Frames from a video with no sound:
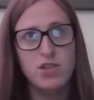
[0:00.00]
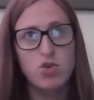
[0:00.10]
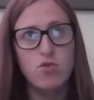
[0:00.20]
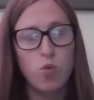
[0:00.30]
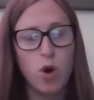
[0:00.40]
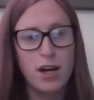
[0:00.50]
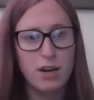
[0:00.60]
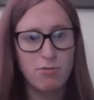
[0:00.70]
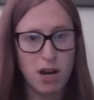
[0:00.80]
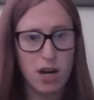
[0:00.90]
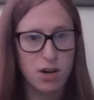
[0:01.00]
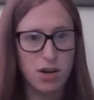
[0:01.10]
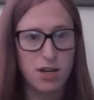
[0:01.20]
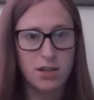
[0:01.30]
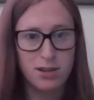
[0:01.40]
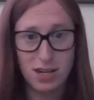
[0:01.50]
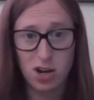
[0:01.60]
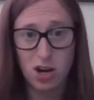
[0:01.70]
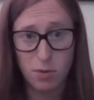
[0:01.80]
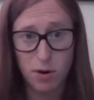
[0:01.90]
sort of widely recognised that
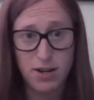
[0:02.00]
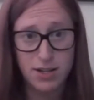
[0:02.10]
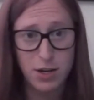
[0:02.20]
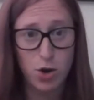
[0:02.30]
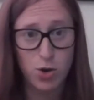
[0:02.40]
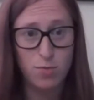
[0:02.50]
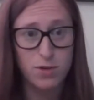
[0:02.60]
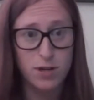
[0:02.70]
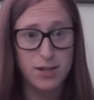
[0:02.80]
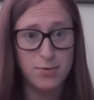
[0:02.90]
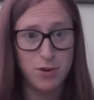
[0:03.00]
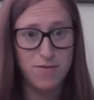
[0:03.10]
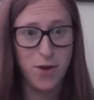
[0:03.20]
decarbonising homes is one of the